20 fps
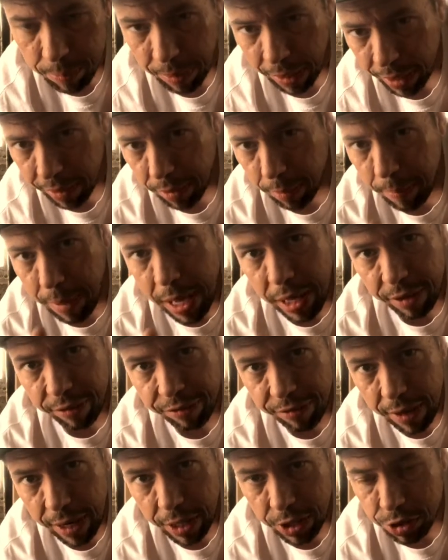by the
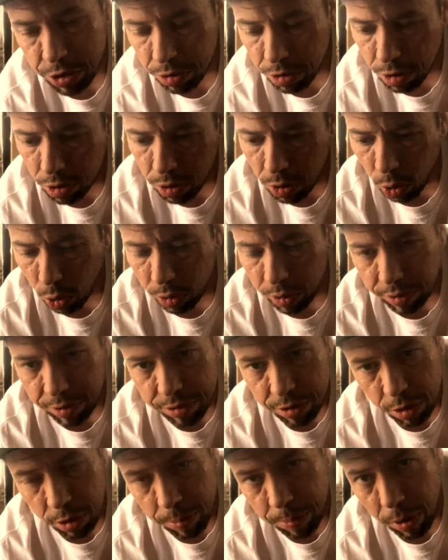manufacturer or a
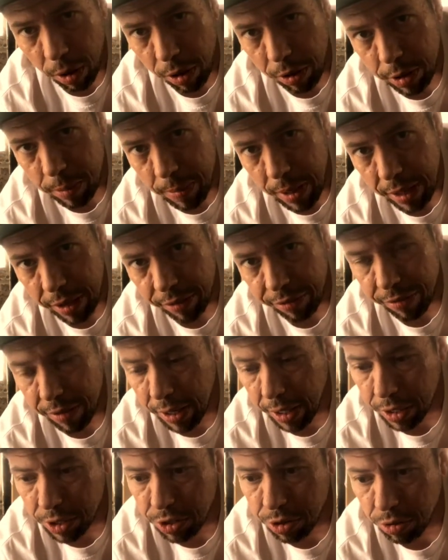third-party
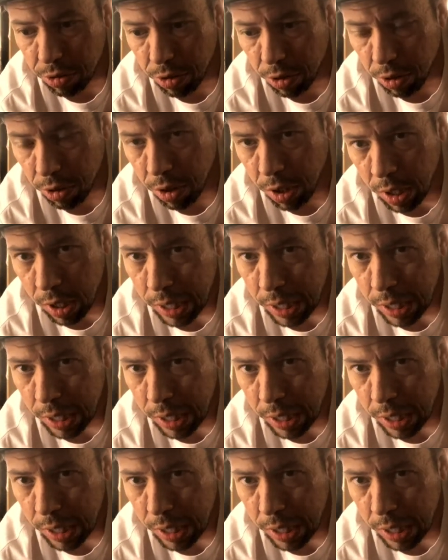manufacturer,